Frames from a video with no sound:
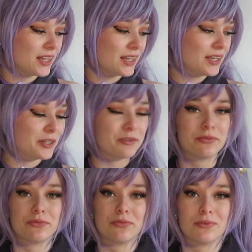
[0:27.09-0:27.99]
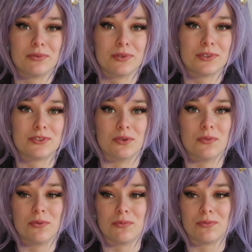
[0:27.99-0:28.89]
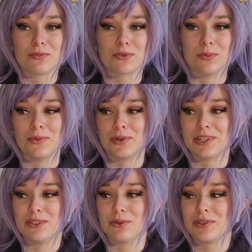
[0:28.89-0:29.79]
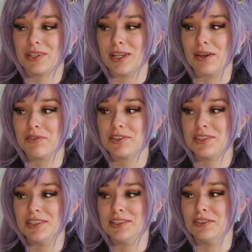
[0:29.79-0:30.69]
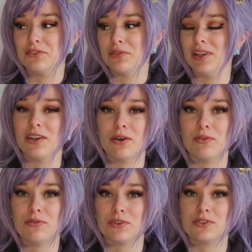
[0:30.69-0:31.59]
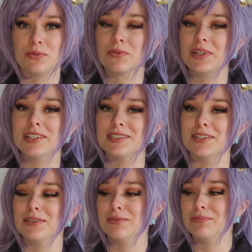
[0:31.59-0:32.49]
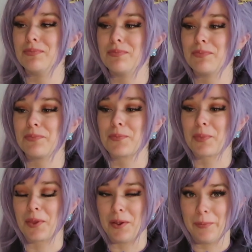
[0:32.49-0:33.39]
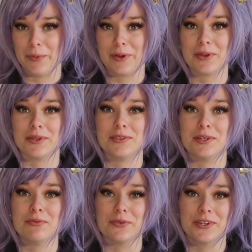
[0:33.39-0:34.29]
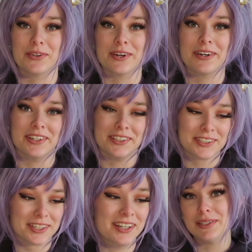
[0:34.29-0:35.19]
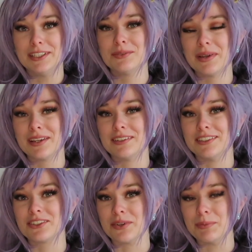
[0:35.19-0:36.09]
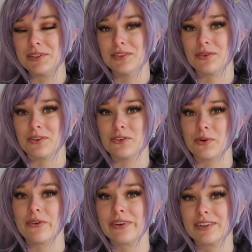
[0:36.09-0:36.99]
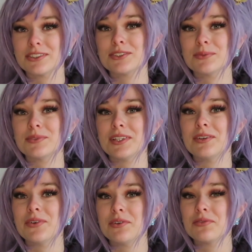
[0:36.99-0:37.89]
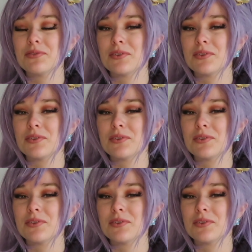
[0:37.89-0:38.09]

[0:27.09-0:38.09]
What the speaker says: if someone from Doki Doki ever sees this video for some reason, I've got a tip for you guys. Please make a description or a drawing or something with